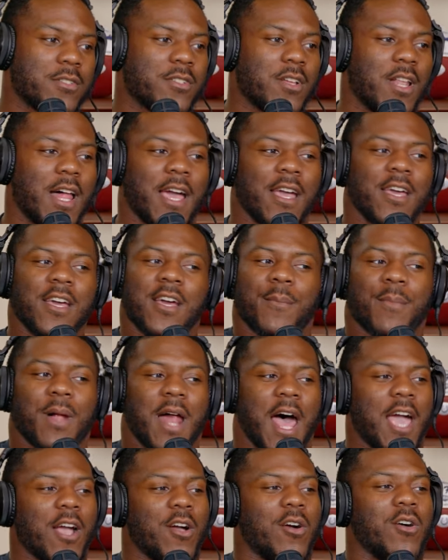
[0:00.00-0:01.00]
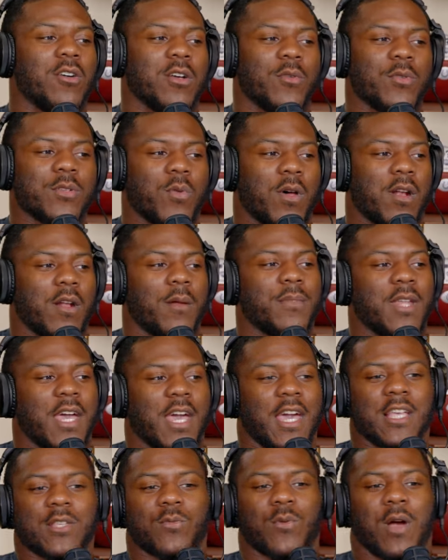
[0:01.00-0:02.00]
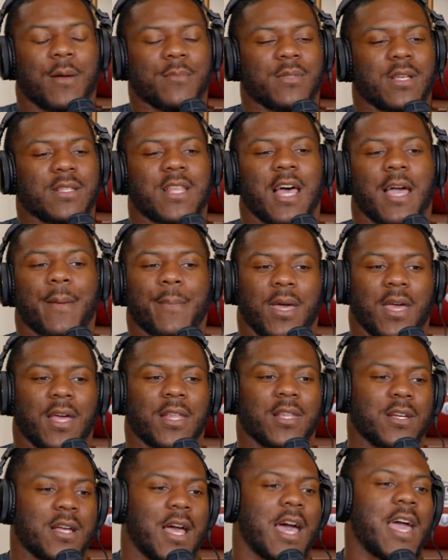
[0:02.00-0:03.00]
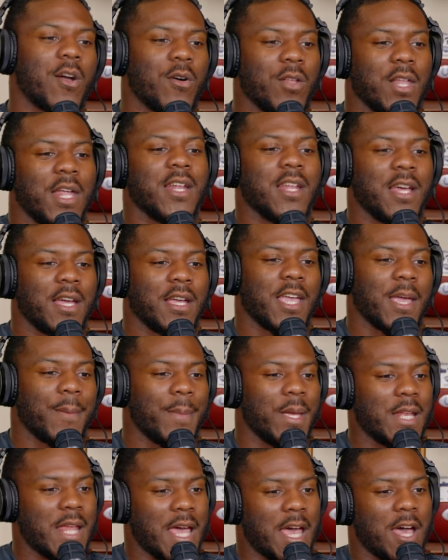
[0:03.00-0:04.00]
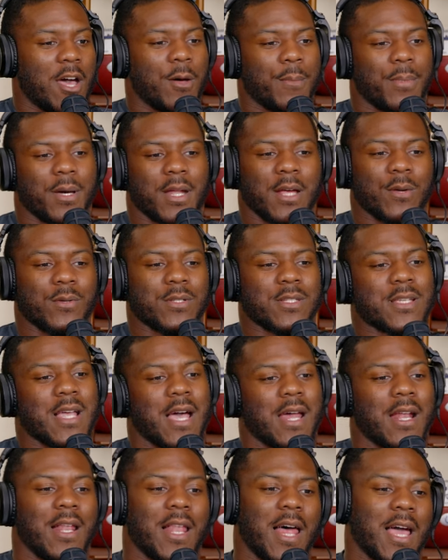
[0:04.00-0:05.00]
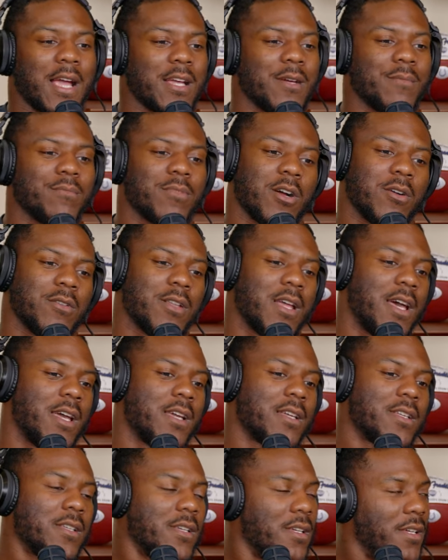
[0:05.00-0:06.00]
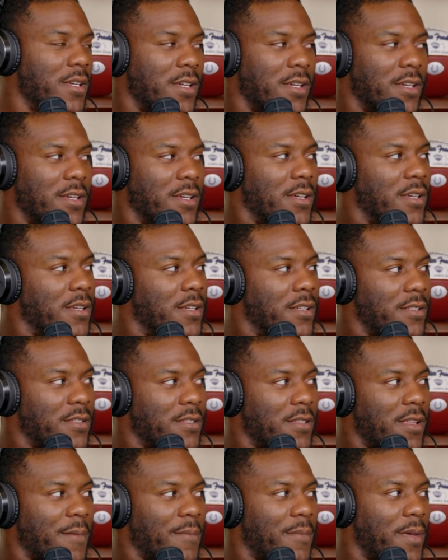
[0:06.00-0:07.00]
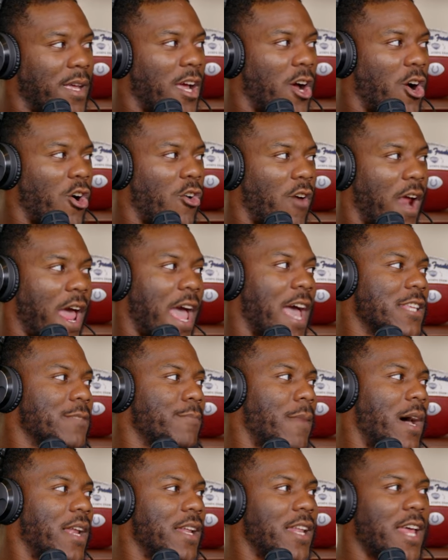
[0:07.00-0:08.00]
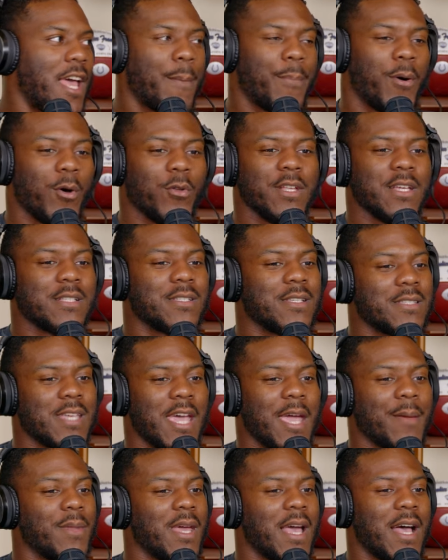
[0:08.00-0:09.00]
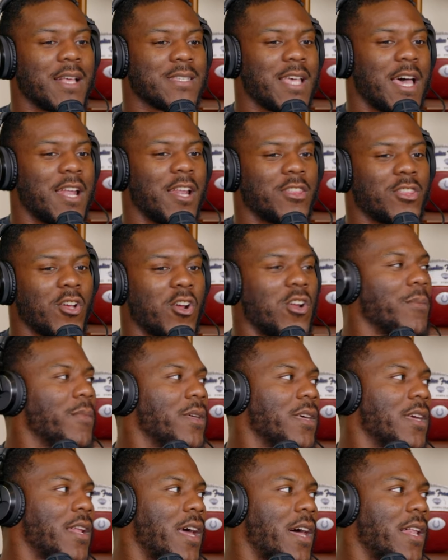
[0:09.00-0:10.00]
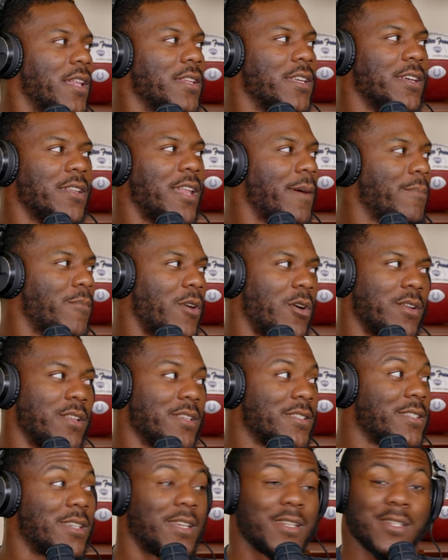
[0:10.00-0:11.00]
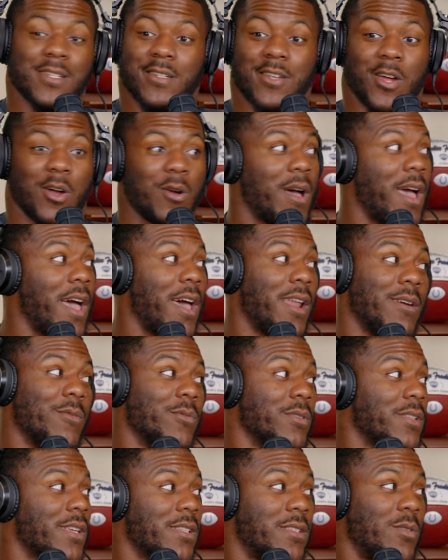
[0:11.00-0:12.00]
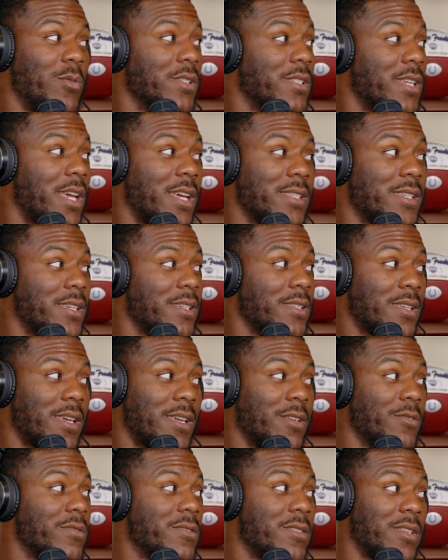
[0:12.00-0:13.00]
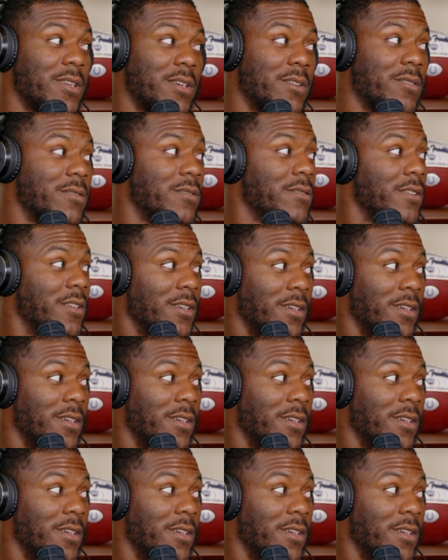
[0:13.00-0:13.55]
So like, but I ain't gonna, it was one of them days where I'm just like, man, look, I ain't gonna let nothing get me down. But it was just kind of like a, bro, like being harassed by the damn police the same day I signed a $30 million deal. Like, bro, this shit don't add up. What is what Jay Z said? You still.